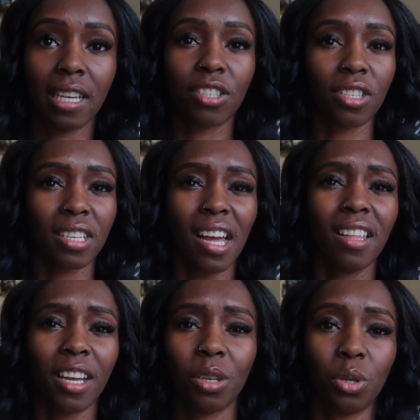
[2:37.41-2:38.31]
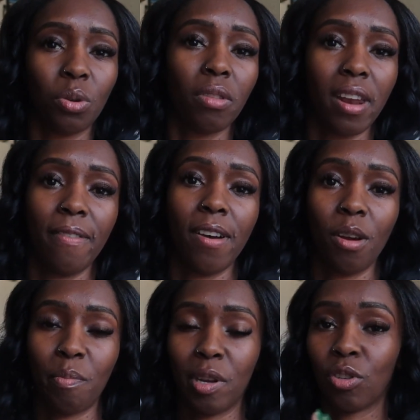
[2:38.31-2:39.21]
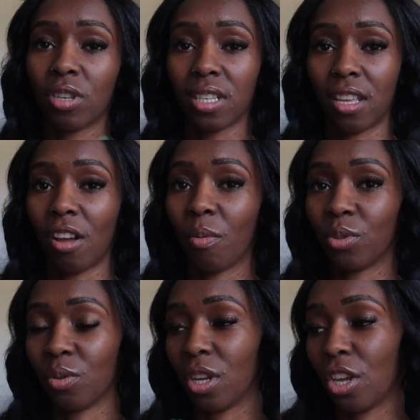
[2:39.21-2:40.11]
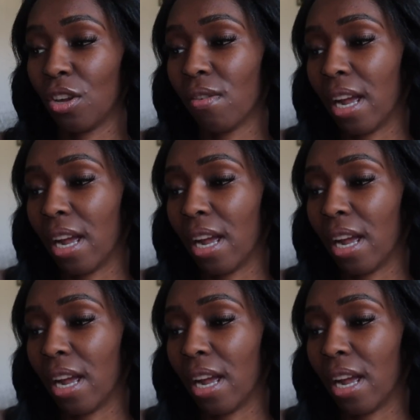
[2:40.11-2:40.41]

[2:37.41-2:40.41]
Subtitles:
It's just kind of like a doodle that I found on Pinterest that I thought was really cute,